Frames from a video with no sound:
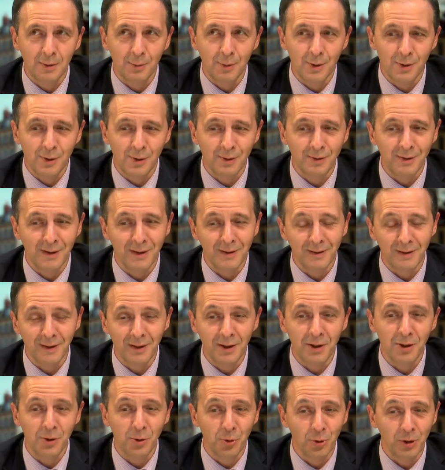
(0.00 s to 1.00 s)
question that
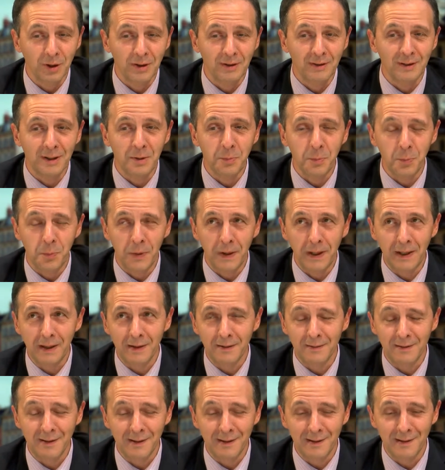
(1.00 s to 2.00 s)
you can
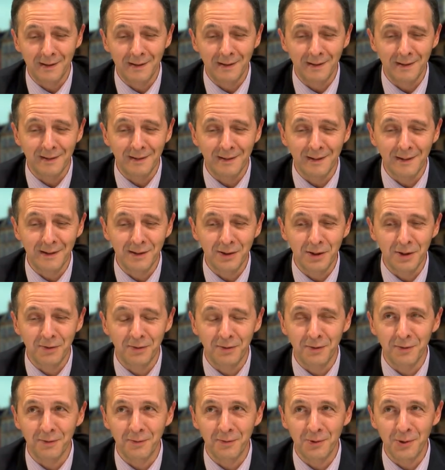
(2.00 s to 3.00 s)
compare the
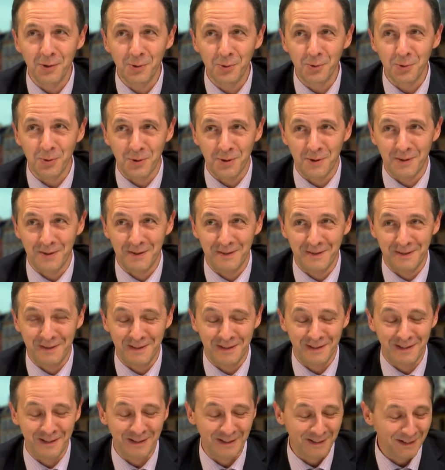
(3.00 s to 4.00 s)
different views.
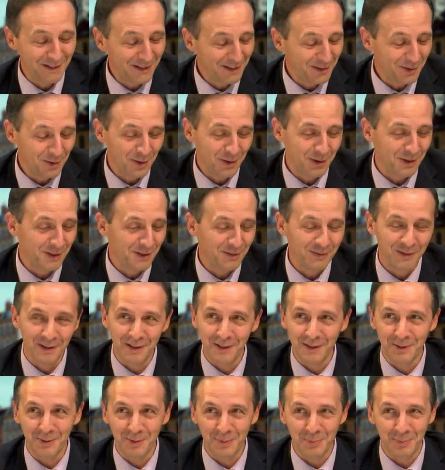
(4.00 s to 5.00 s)
You're in a
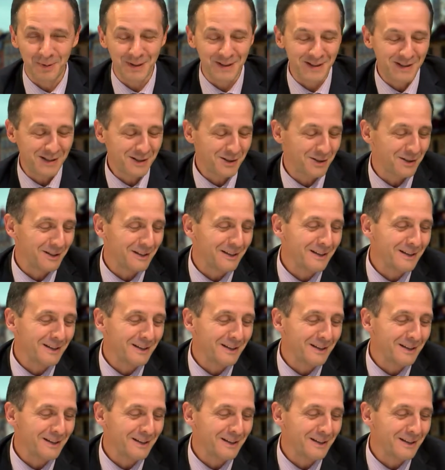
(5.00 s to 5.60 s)
very good position.